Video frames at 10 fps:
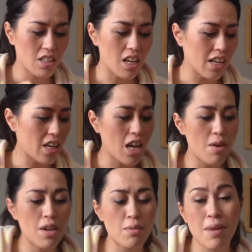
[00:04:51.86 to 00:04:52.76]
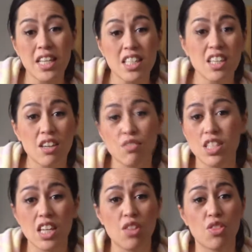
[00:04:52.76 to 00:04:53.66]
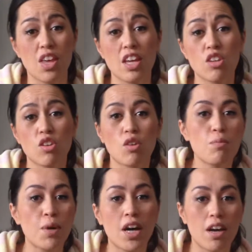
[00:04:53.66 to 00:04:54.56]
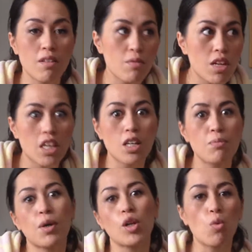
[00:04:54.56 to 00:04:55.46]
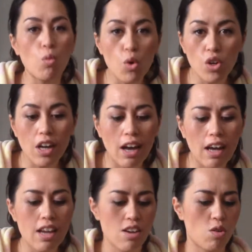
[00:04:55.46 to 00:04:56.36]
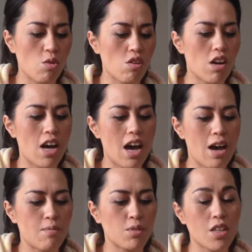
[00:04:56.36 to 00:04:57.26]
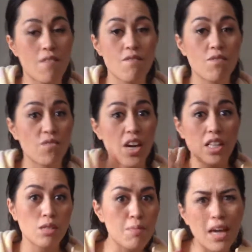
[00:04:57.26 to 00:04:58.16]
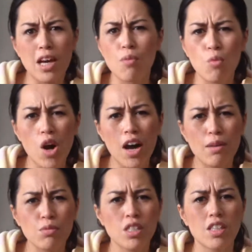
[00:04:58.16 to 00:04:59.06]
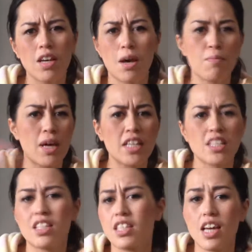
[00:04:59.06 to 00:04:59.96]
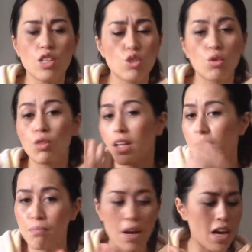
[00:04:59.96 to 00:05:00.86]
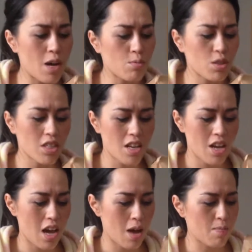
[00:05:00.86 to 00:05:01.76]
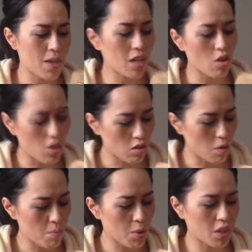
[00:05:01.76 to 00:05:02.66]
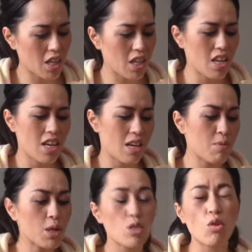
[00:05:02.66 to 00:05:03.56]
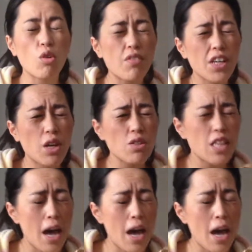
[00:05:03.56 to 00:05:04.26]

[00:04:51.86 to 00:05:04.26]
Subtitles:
like an amazing gift to say thank you by getting a bottle of water or some face makeup wipes, amazing natural lip balms at Cotton On Body, because all of it goes to